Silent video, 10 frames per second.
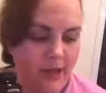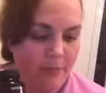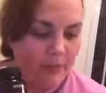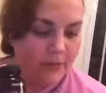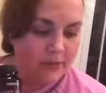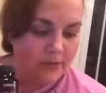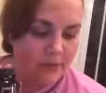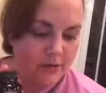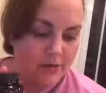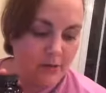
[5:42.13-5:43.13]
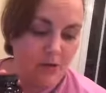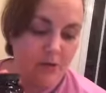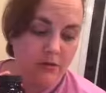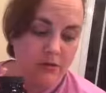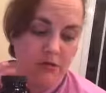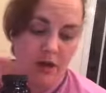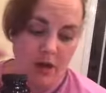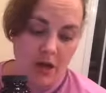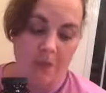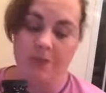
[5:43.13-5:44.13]
But it is also
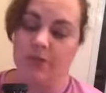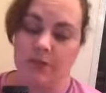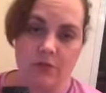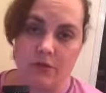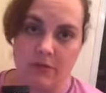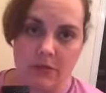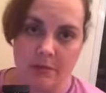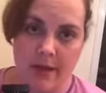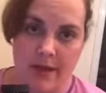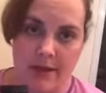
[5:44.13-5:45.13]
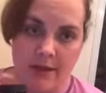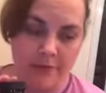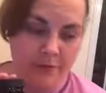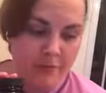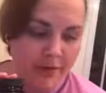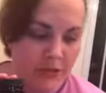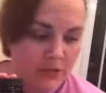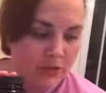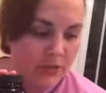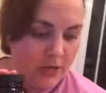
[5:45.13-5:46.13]
tops uses in pain and
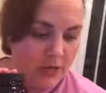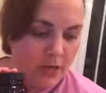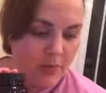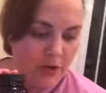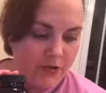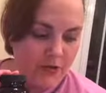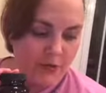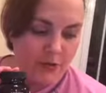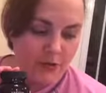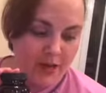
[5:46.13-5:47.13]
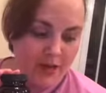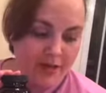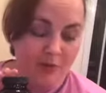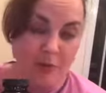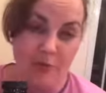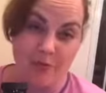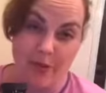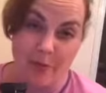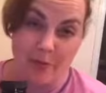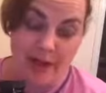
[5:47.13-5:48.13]
inflammation, the osteoarthritis, people with
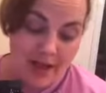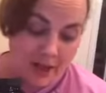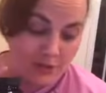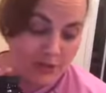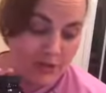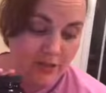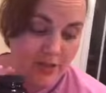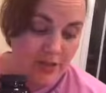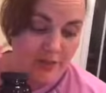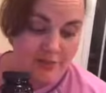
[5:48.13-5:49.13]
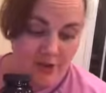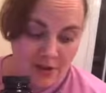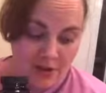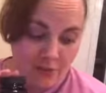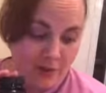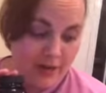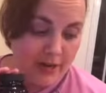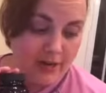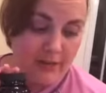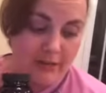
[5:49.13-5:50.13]
fibromyalgia, the foggy
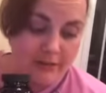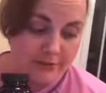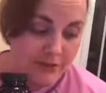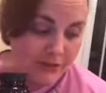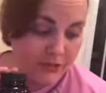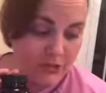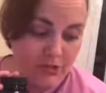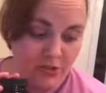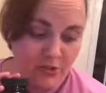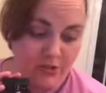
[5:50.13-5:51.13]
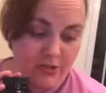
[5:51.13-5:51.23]
brain, liver issues.